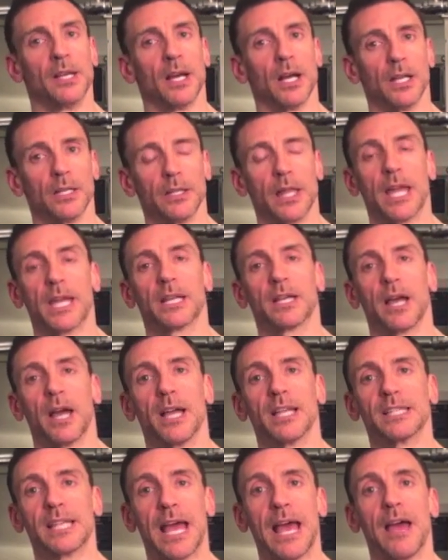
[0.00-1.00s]
A lot of
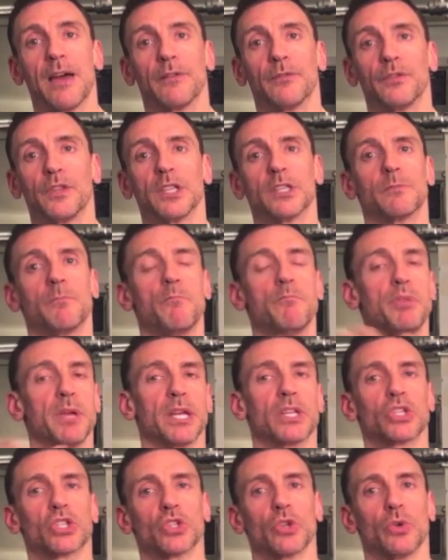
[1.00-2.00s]
guys have these
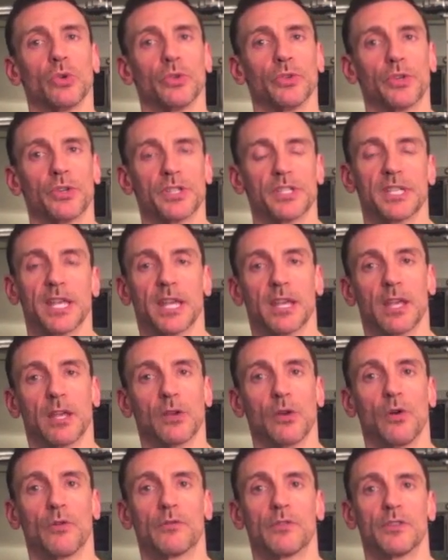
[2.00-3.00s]
big shoulders taking
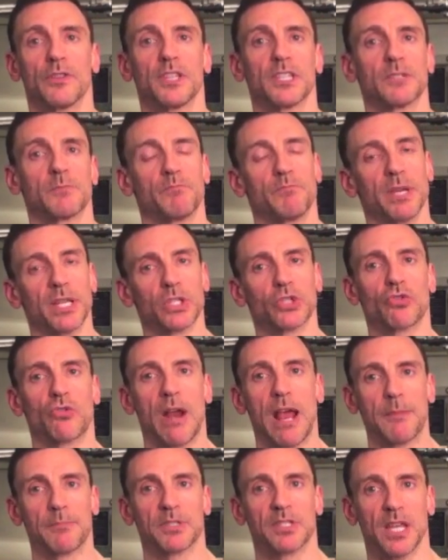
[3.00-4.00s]
over, these big
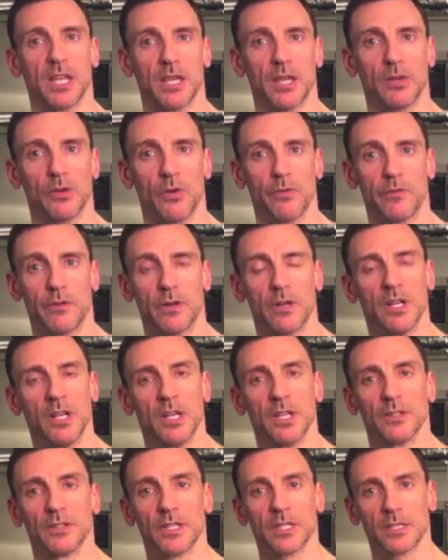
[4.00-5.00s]
traps taking over,
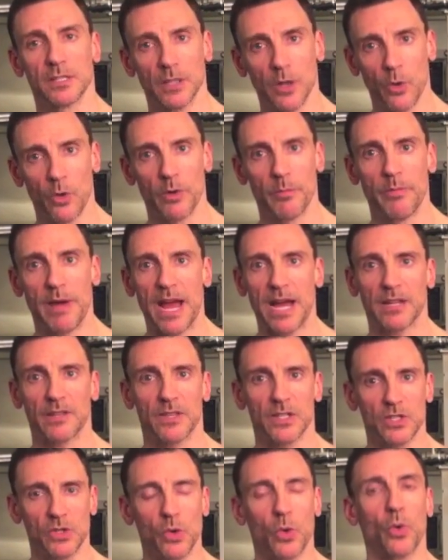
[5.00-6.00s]
these lower back,
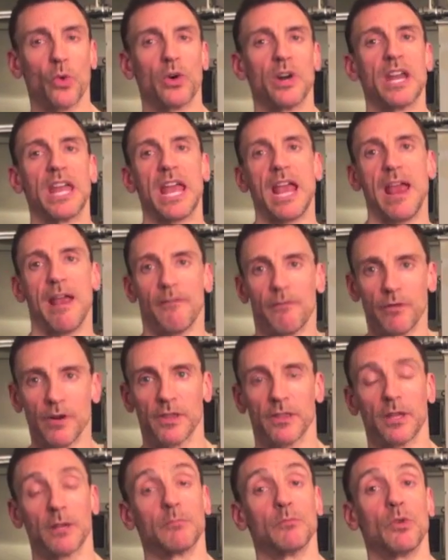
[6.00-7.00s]
this core, and
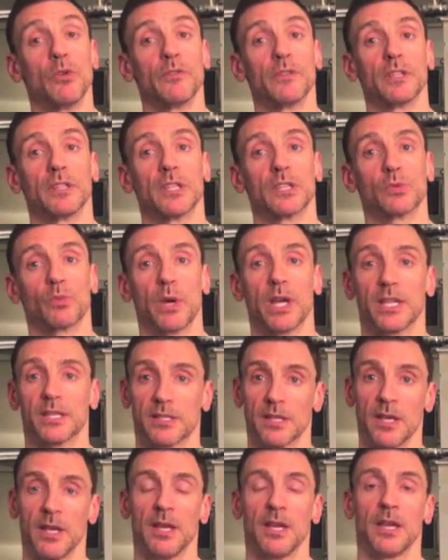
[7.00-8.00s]
everything moving these
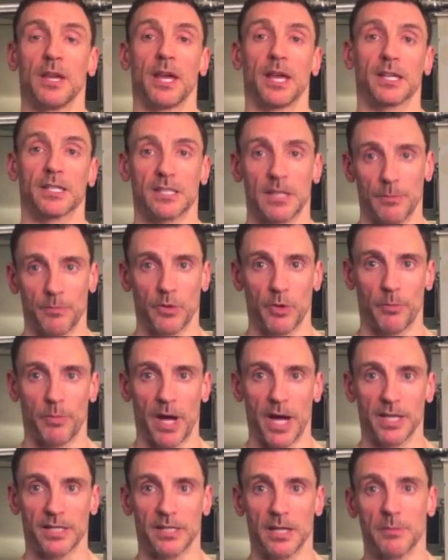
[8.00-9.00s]
weights except their
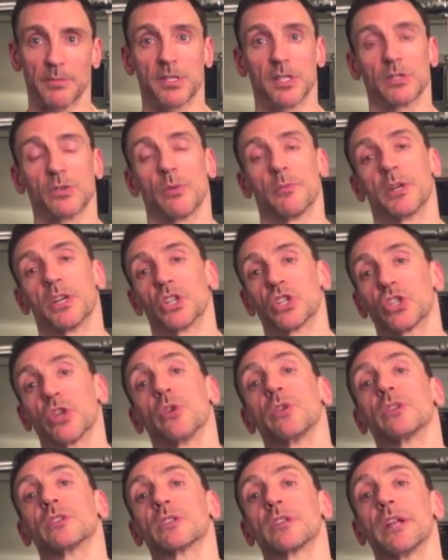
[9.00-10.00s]
biceps. So I'm going to
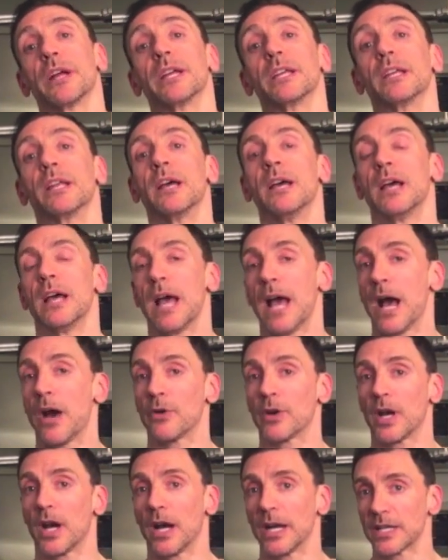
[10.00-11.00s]
show you tonight how
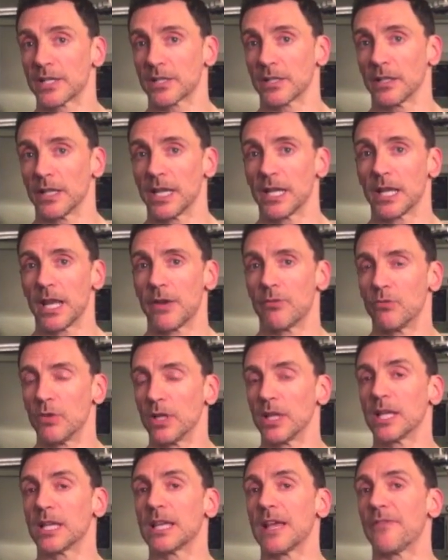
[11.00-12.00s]
to isolate and
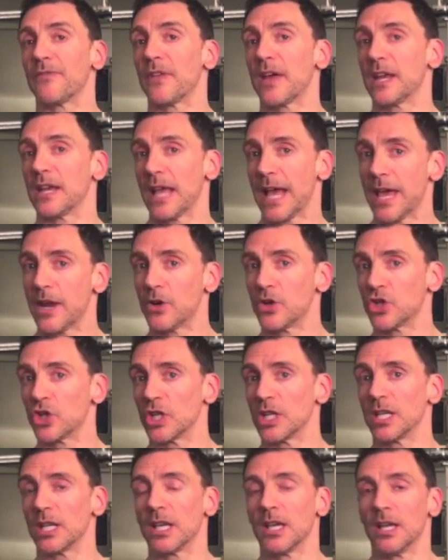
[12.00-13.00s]
really get that
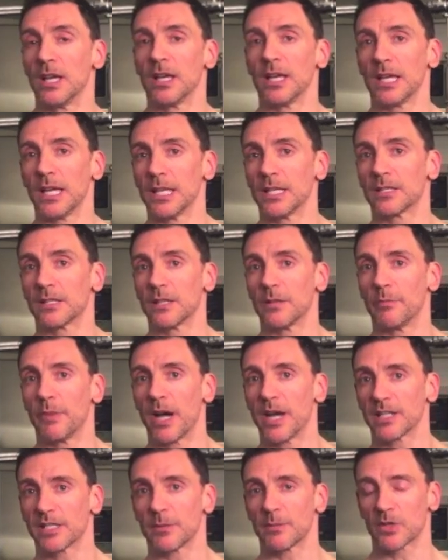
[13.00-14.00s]
energy into the
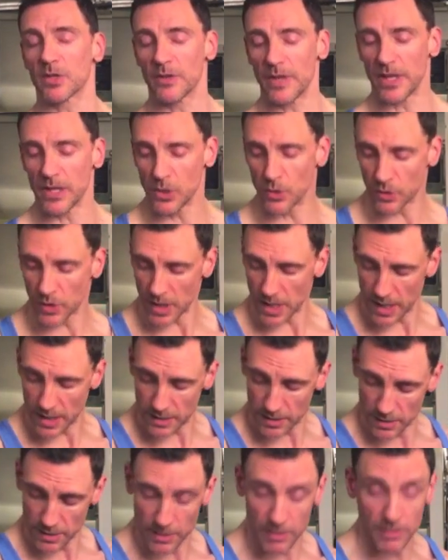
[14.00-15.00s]
biceps so that you can